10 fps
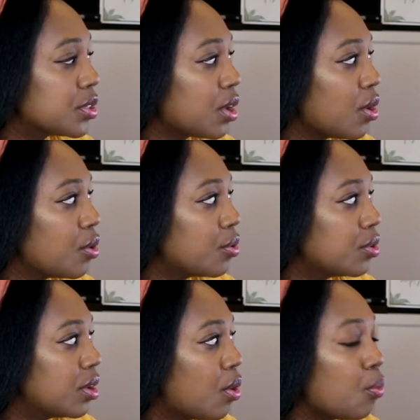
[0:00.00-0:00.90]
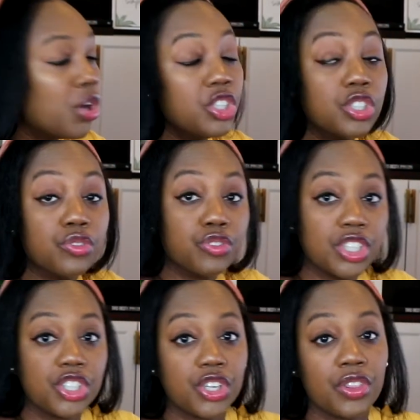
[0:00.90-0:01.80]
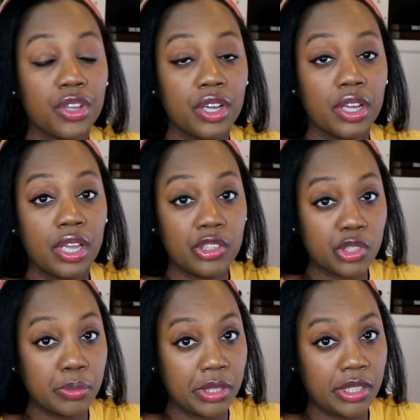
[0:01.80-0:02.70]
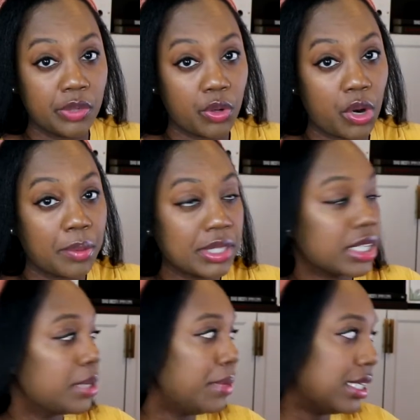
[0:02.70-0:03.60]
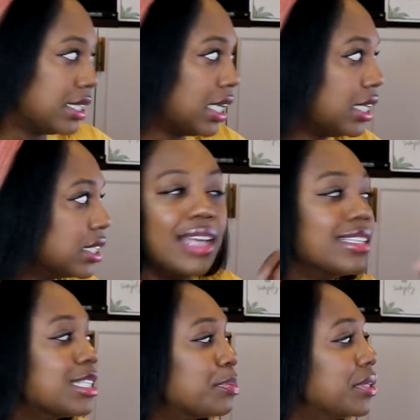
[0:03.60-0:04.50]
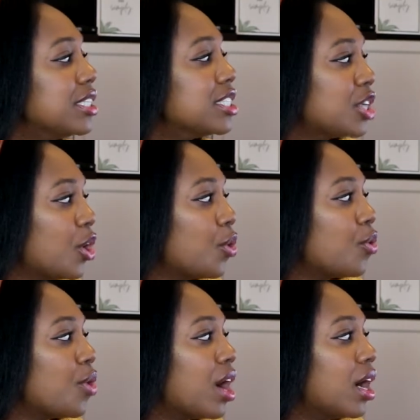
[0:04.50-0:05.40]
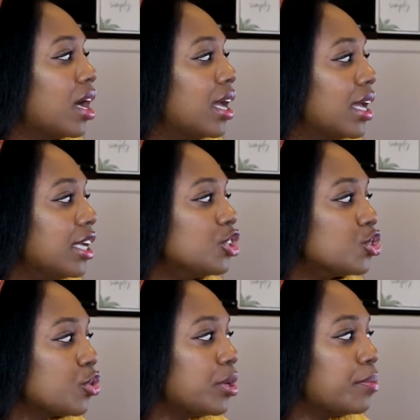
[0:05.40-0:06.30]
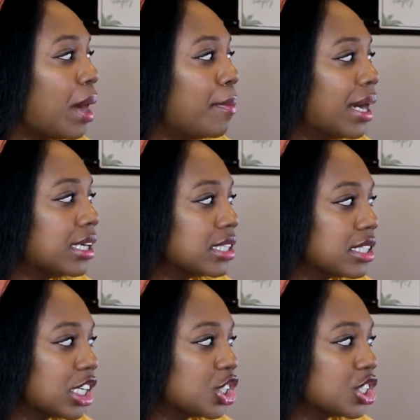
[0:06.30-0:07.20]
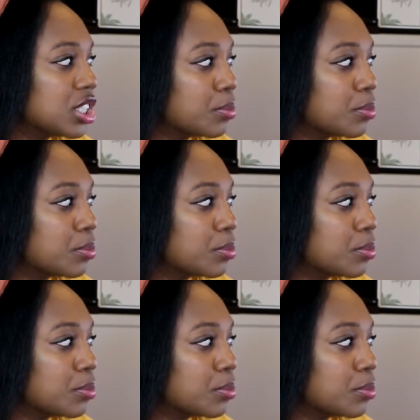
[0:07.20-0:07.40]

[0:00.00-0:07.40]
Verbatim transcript: So once you've reached the eligibility requirements to get monetized, it says, please note, in-stream monetization